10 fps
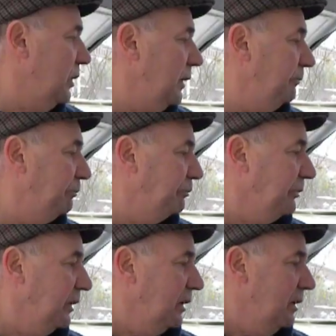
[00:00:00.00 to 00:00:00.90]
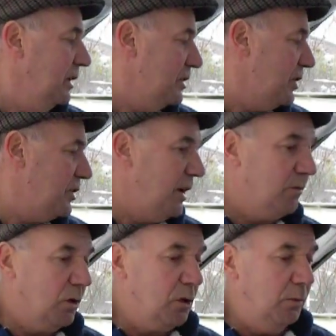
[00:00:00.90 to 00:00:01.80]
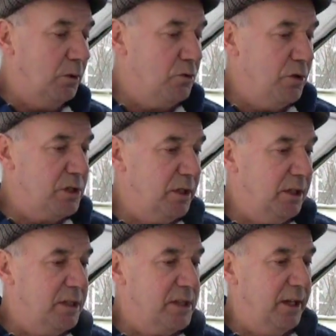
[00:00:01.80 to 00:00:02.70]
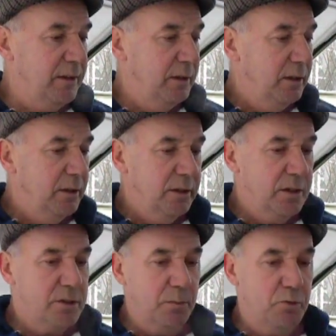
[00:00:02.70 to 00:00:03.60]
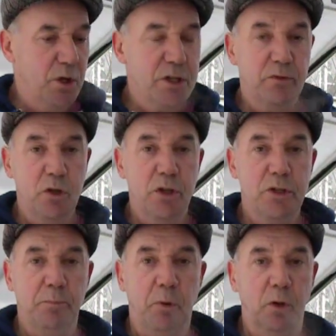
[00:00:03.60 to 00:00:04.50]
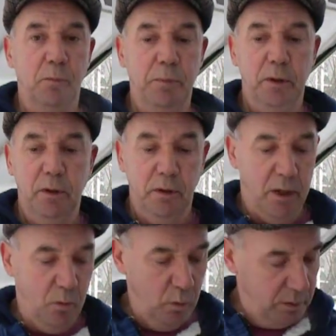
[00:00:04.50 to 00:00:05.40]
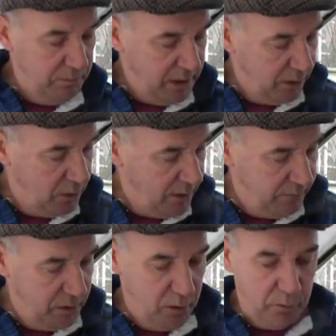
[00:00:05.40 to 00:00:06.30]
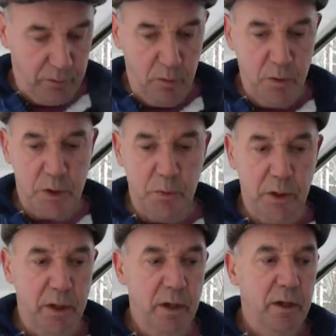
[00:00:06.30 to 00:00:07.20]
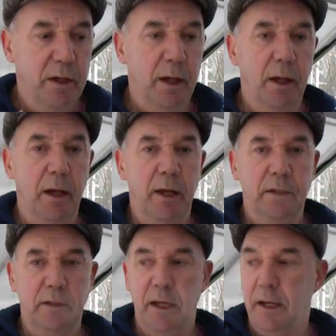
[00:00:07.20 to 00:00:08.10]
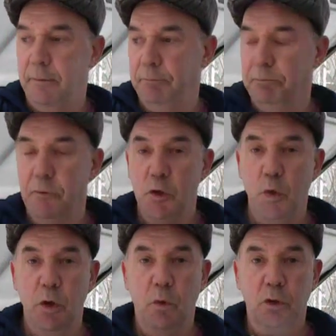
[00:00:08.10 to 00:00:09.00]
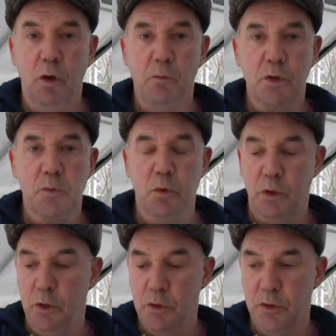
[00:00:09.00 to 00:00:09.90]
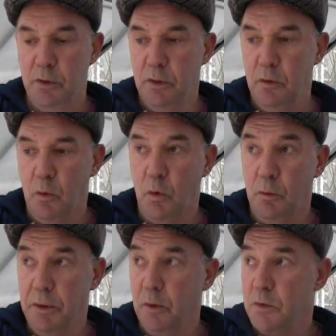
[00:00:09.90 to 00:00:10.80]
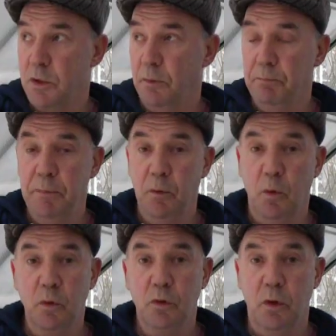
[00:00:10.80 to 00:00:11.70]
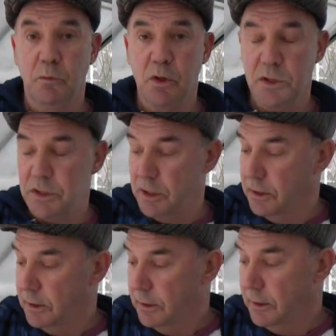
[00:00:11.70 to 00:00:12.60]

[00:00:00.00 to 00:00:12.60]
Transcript: down here. As I say, I've got a couple of trays of leeks here. There's some trays of onions to pot up. I will make another video through this week and show you what compost we're going to use. We're going to start making our own composts